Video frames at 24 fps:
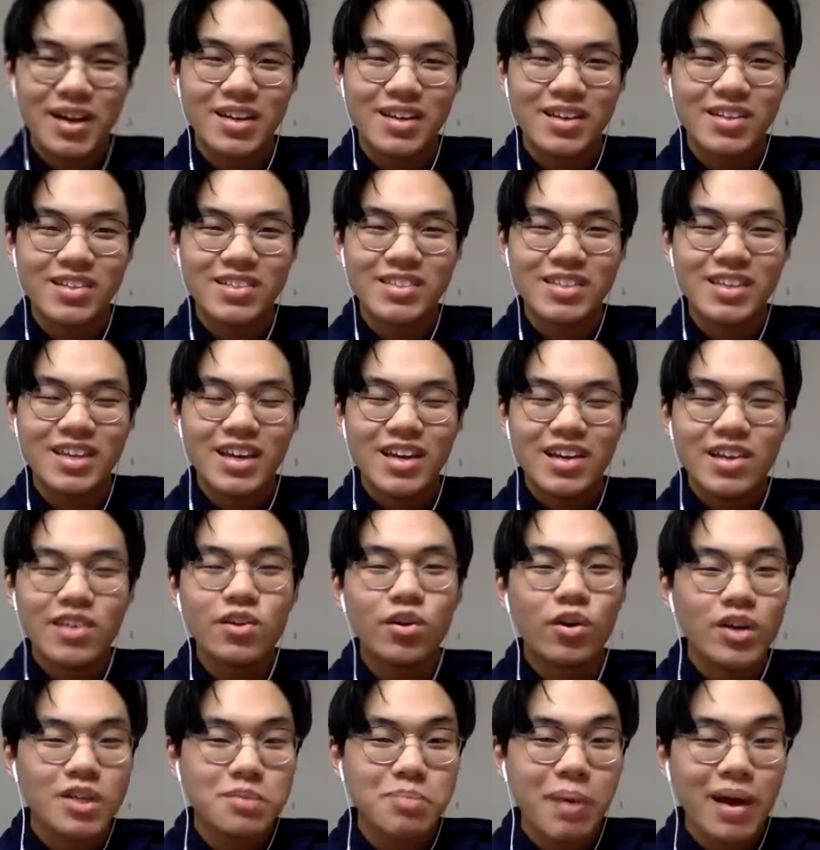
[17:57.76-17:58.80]
because you're
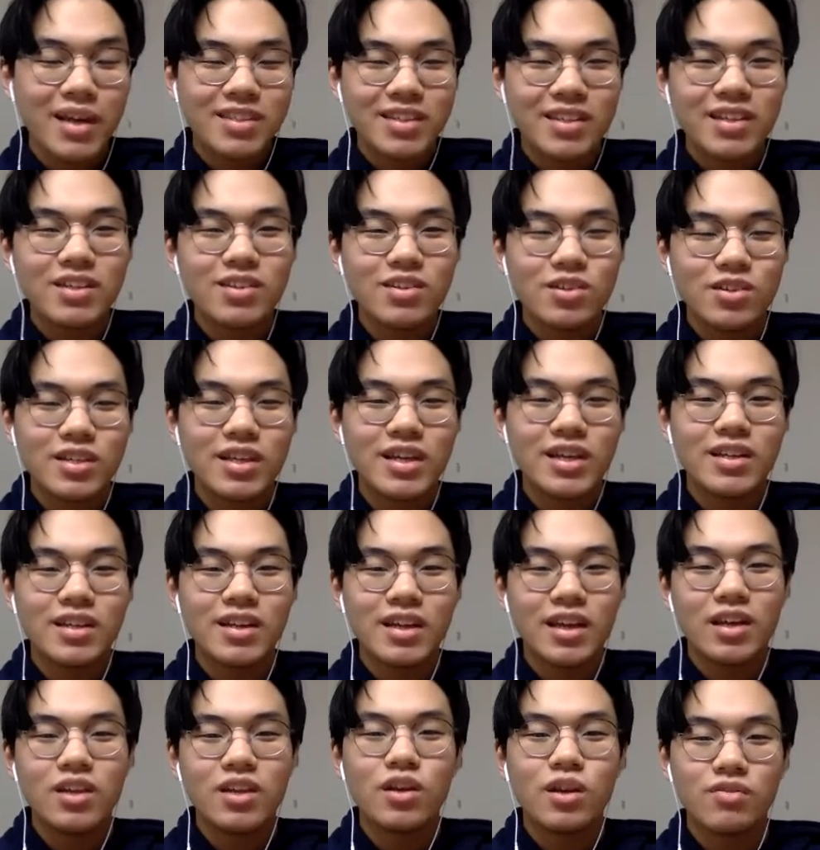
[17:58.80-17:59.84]
not expecting it usually, and
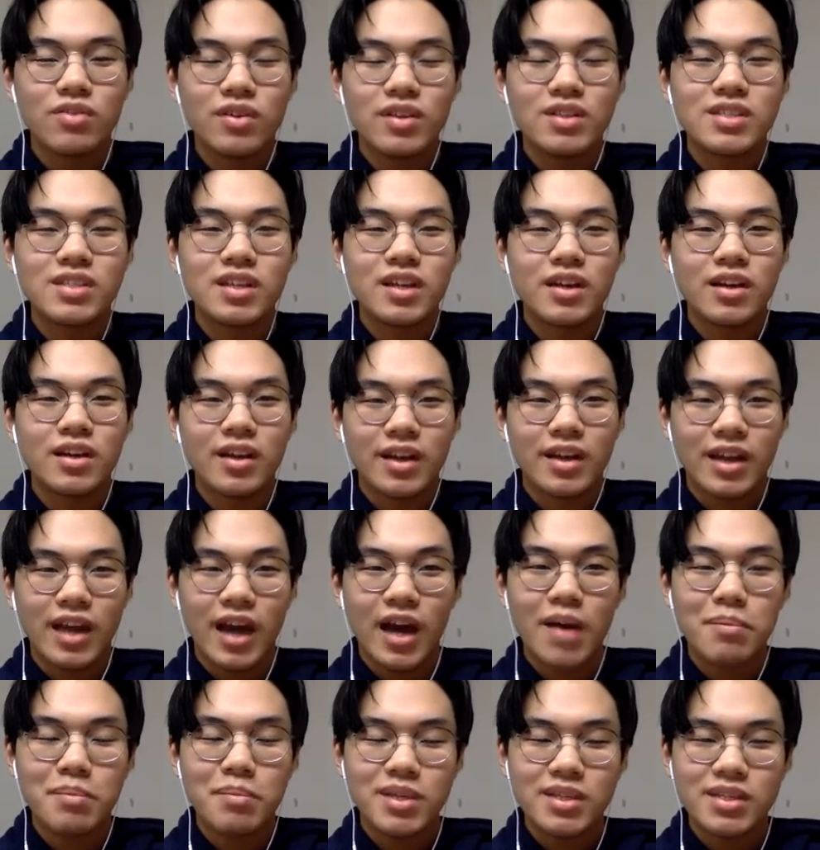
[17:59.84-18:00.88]
if it's like an
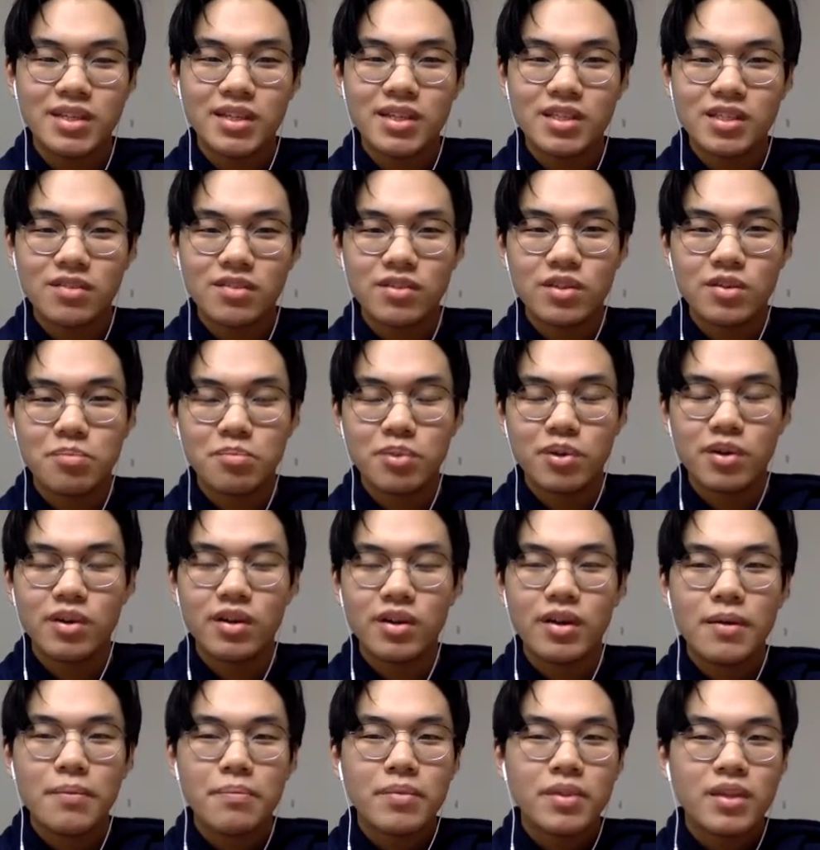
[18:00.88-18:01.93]
IBD interview, but
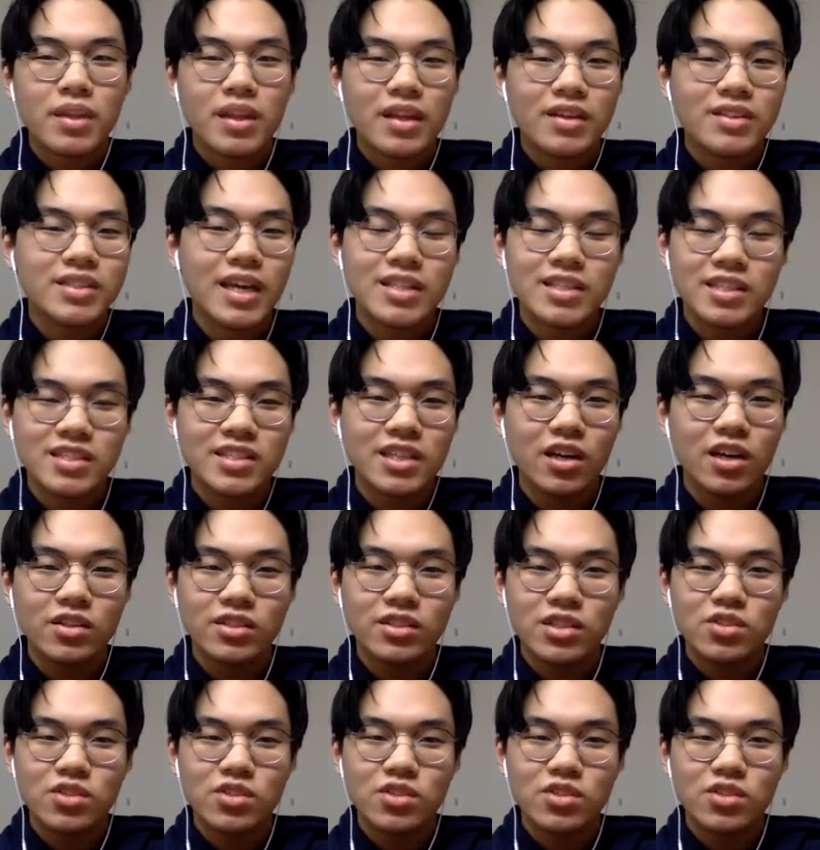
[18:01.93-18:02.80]
say it's a sales and